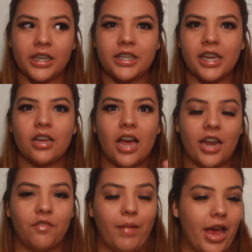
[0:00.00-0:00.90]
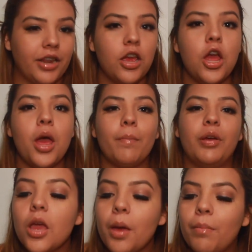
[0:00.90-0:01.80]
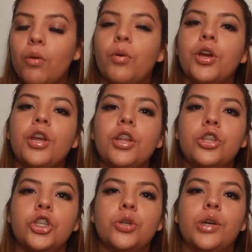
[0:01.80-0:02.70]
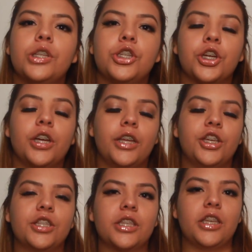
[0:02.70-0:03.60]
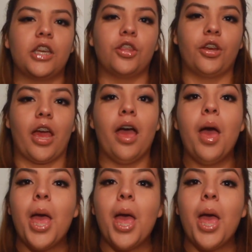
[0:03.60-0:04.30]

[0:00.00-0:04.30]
It's like kind of bad, but what you're gonna do is you're gonna just either get